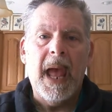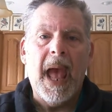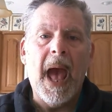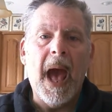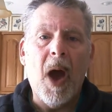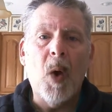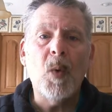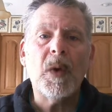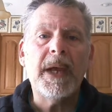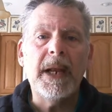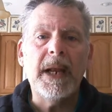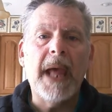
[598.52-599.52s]
How
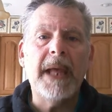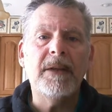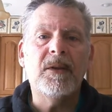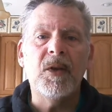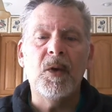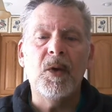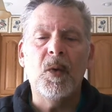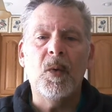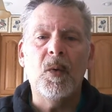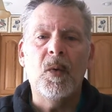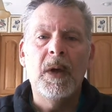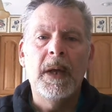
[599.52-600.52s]
can I
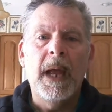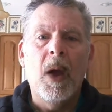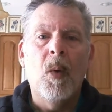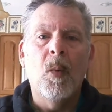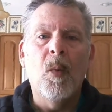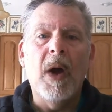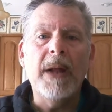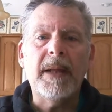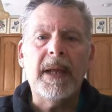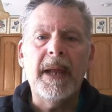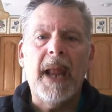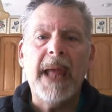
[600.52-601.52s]
do
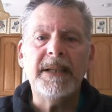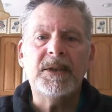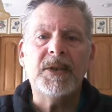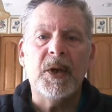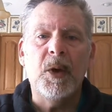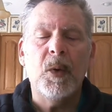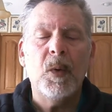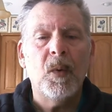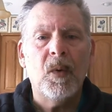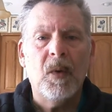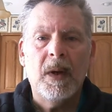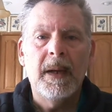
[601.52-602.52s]
what can I
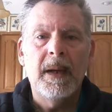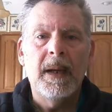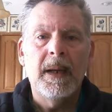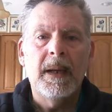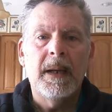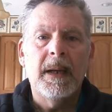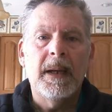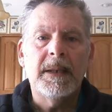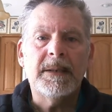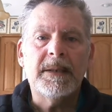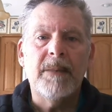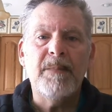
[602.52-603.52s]
do
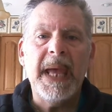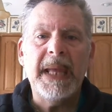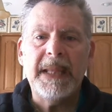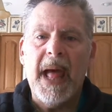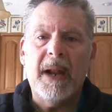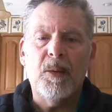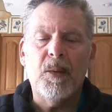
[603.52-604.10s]
to make that